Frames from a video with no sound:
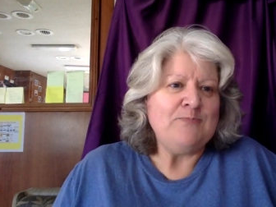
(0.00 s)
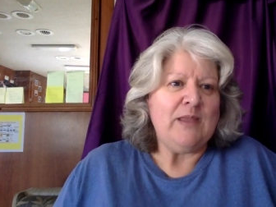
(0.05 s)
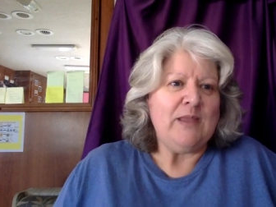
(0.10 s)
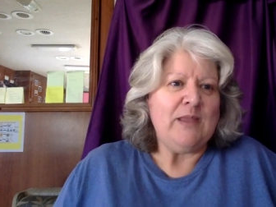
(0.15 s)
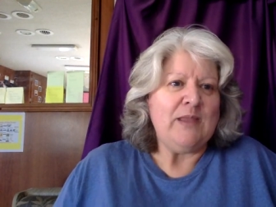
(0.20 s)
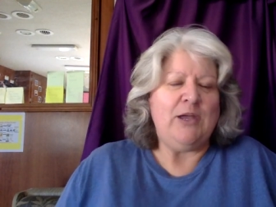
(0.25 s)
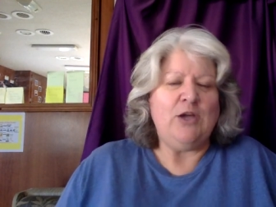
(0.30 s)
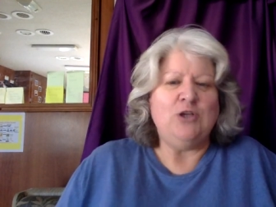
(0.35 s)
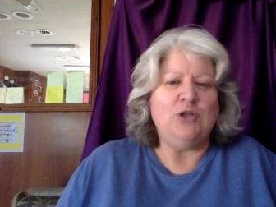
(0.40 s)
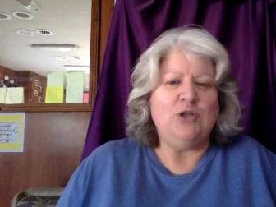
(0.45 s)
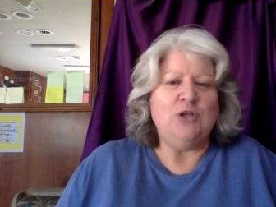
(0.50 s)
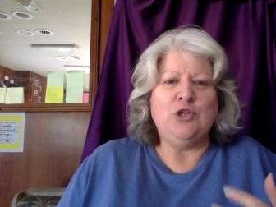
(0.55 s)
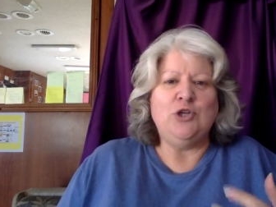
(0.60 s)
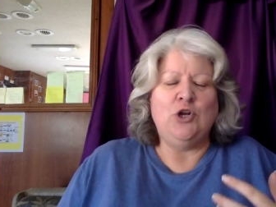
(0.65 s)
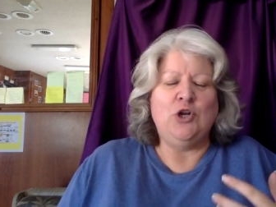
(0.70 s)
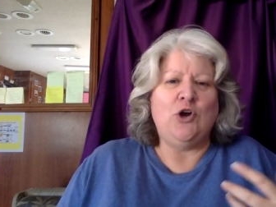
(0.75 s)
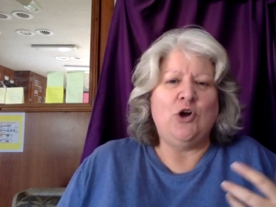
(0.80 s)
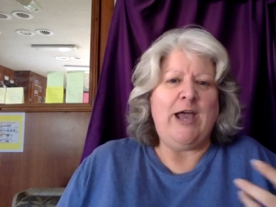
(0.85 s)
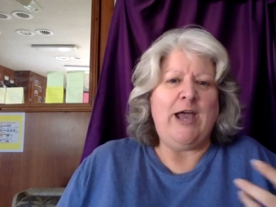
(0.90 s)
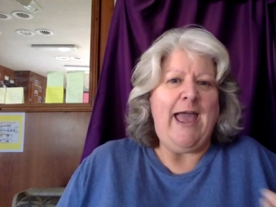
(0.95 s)
because you no
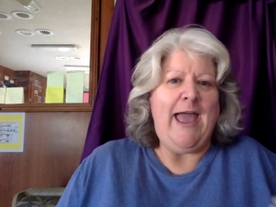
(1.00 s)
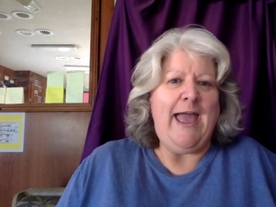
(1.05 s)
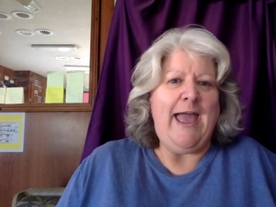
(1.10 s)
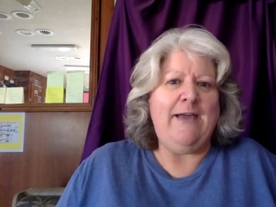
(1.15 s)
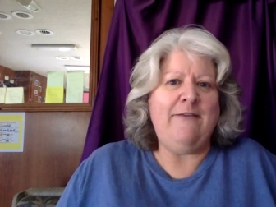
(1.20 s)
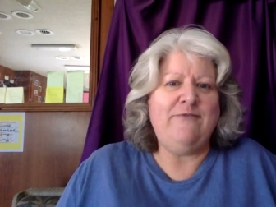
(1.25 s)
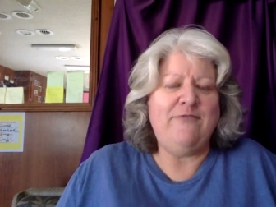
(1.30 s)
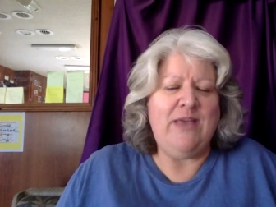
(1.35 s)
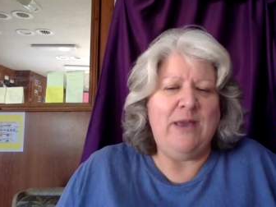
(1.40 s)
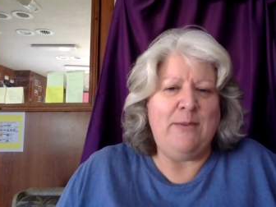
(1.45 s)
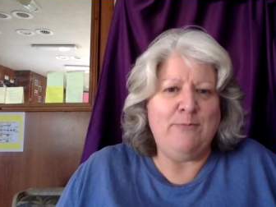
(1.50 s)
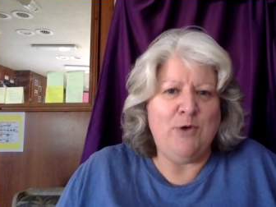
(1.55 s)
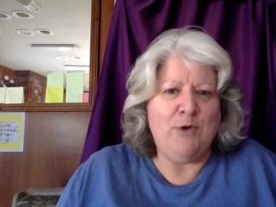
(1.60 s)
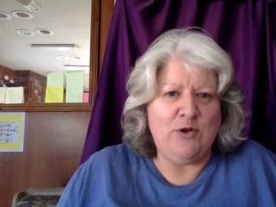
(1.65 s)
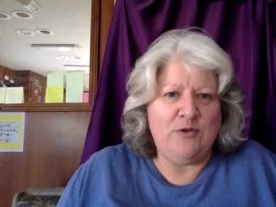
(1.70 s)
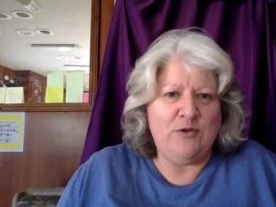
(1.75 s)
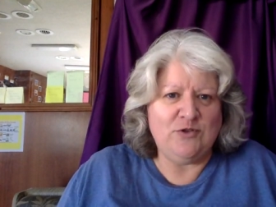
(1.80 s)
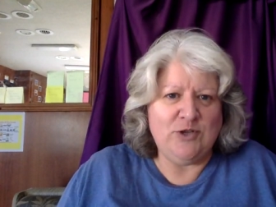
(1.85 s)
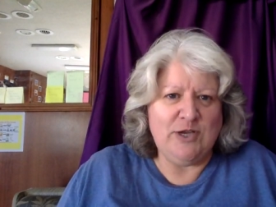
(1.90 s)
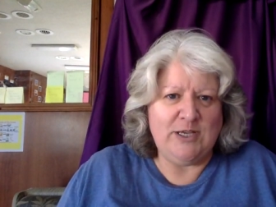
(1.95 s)
longer have that mode
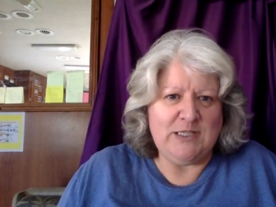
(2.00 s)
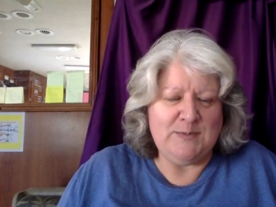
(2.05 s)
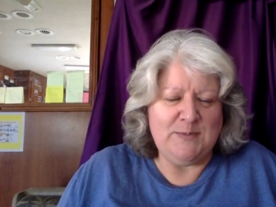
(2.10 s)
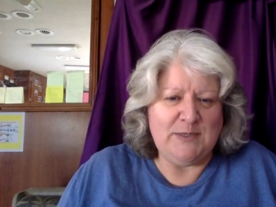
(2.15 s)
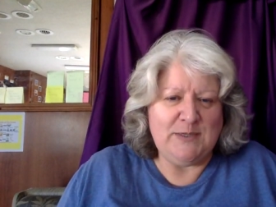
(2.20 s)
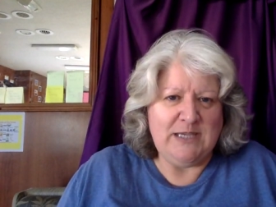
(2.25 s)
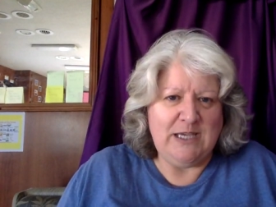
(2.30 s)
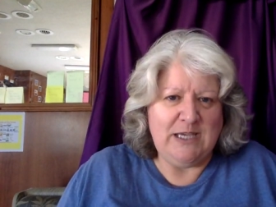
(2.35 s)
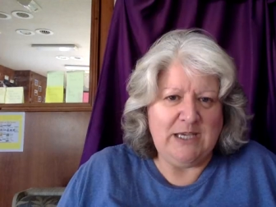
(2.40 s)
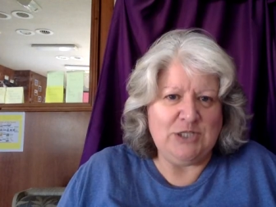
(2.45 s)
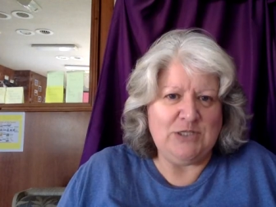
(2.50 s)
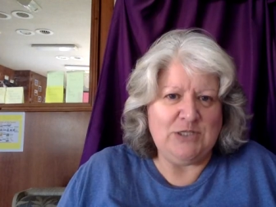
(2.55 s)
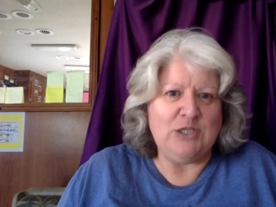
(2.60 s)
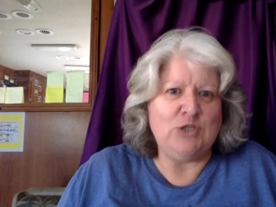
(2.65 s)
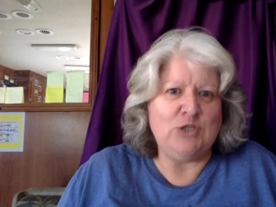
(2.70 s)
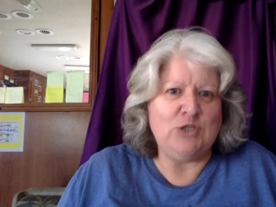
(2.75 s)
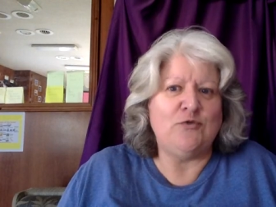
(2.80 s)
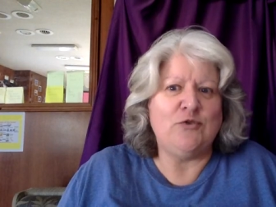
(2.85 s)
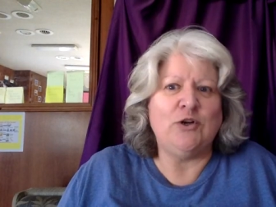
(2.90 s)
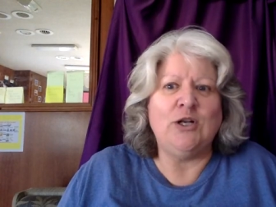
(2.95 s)
of transportation
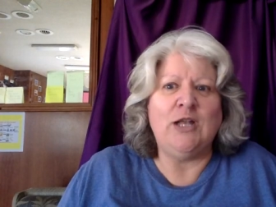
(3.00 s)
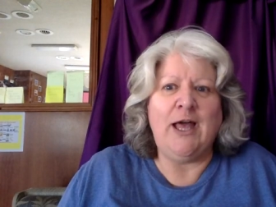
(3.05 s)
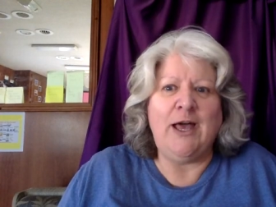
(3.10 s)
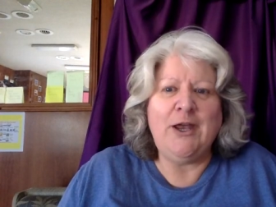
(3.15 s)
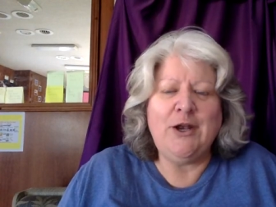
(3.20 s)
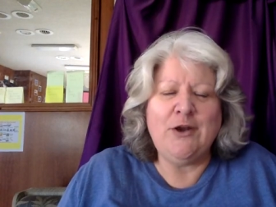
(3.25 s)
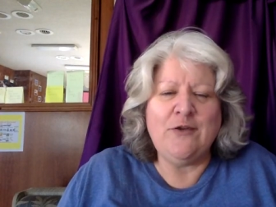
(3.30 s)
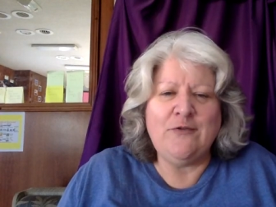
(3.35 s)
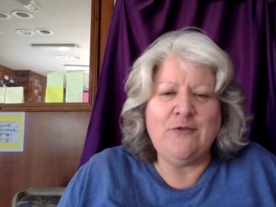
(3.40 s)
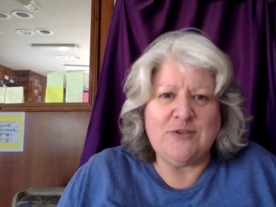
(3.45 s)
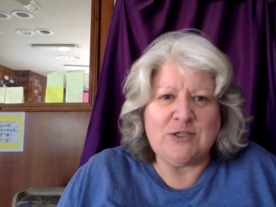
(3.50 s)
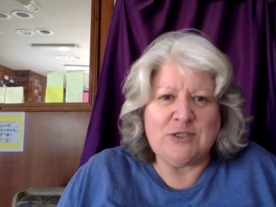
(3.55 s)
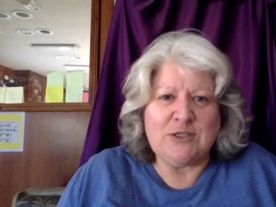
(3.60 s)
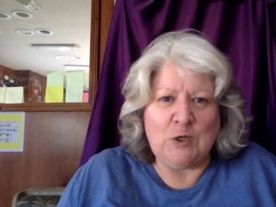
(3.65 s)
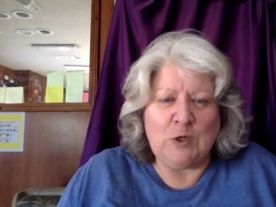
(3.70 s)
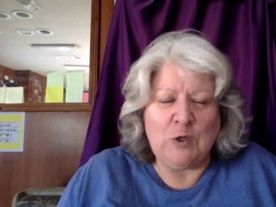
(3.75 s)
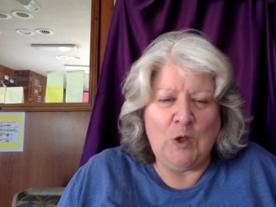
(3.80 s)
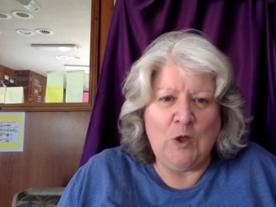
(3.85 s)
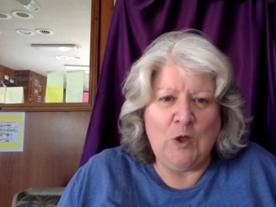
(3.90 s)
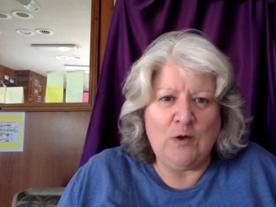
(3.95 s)
that you've relied on for so
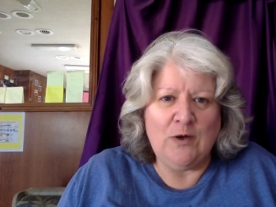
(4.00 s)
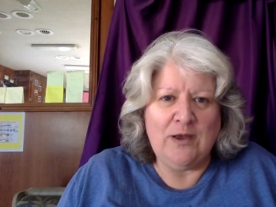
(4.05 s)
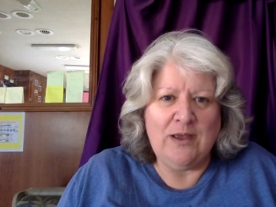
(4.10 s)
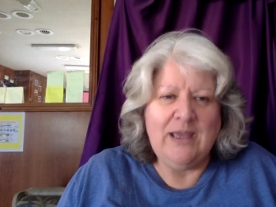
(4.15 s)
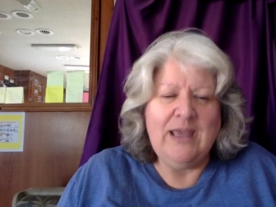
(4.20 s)
long.